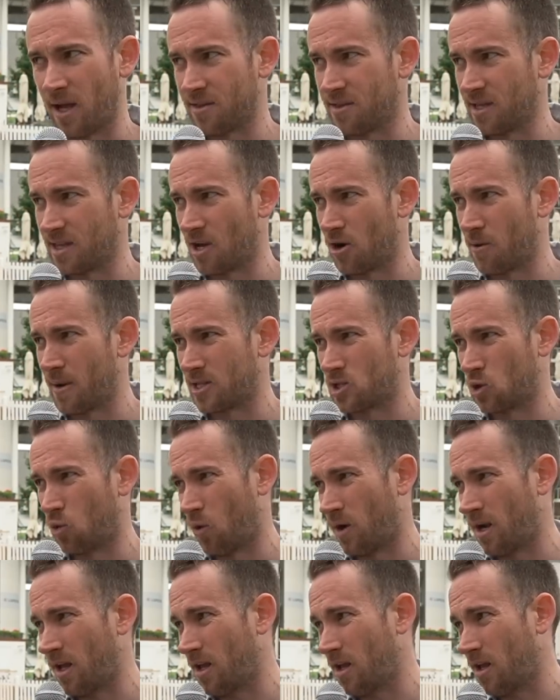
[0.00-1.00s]
I think they're about
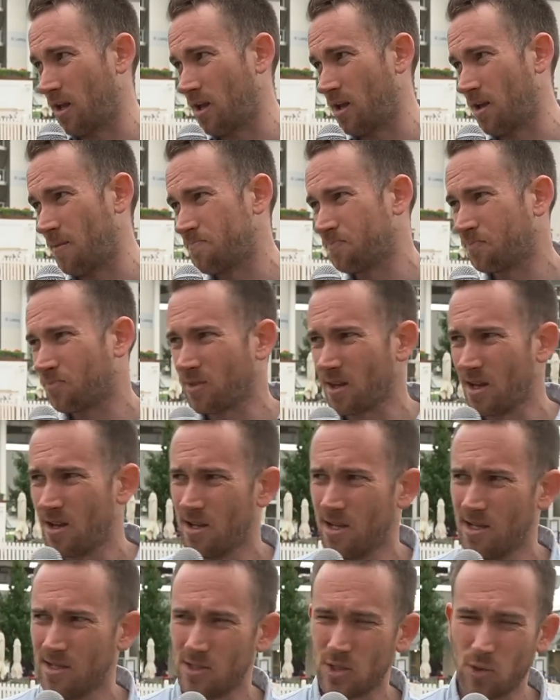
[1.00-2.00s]
20
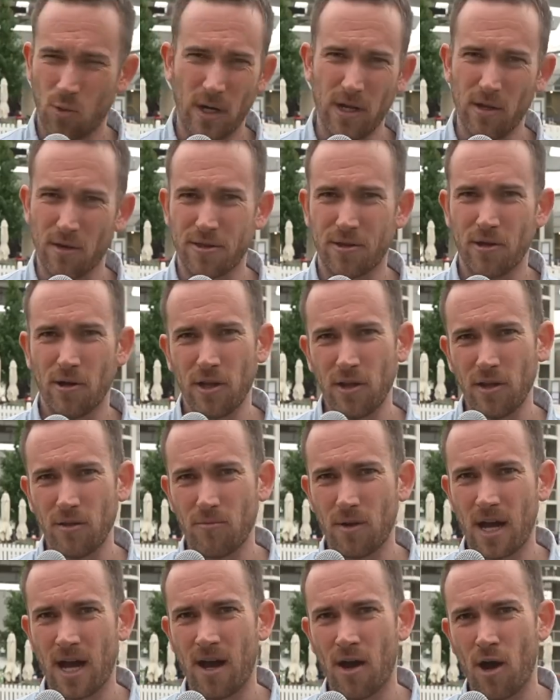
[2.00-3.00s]
or 30
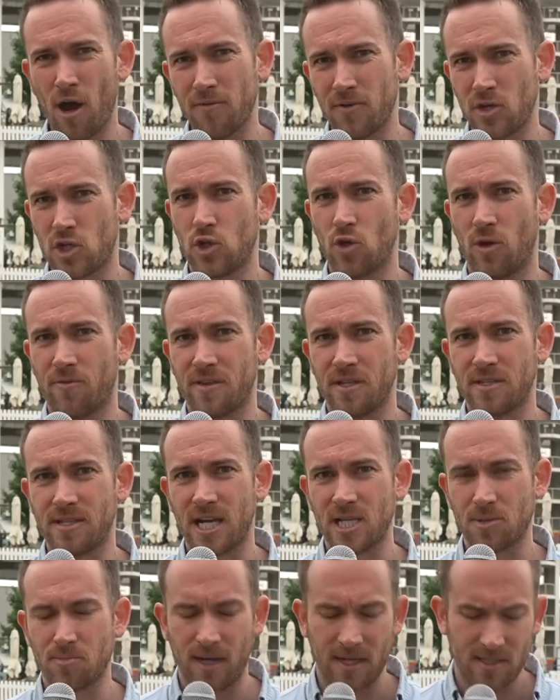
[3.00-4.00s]
overs short for the
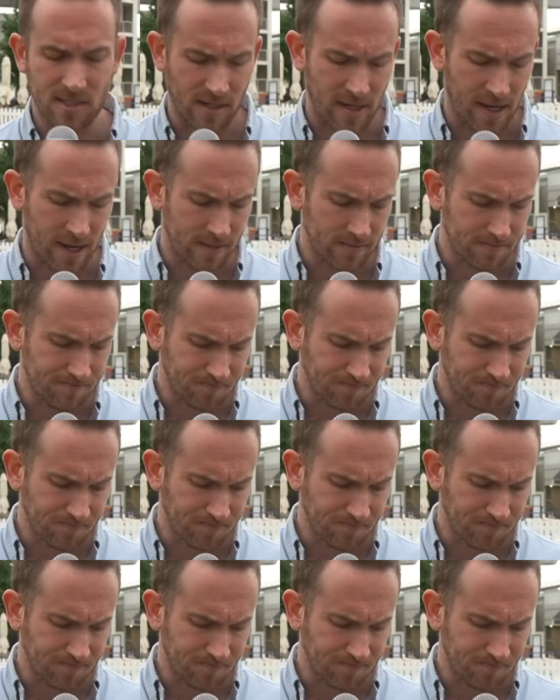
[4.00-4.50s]
day's play today.